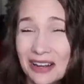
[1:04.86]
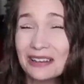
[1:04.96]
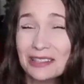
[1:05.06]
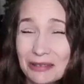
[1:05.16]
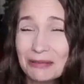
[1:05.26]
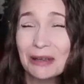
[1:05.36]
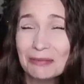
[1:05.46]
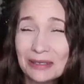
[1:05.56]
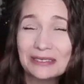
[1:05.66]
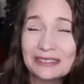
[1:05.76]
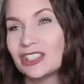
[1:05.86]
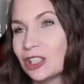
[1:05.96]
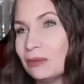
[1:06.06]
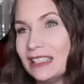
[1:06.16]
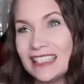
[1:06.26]
hard to remember.
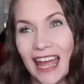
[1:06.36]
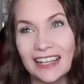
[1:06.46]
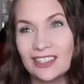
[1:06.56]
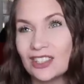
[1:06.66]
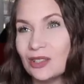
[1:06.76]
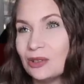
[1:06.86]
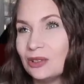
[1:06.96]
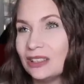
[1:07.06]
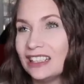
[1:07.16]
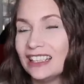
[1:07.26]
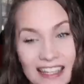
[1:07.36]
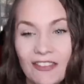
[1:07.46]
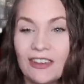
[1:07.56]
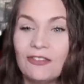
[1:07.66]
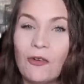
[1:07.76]
She'll be ten soon.
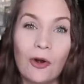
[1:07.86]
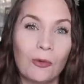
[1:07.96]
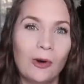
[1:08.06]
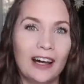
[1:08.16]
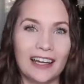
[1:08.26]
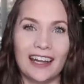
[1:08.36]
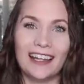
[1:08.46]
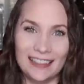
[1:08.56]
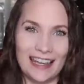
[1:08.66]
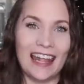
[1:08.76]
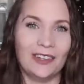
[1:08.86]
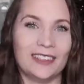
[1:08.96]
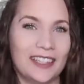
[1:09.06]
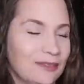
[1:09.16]
Seven four one, nailed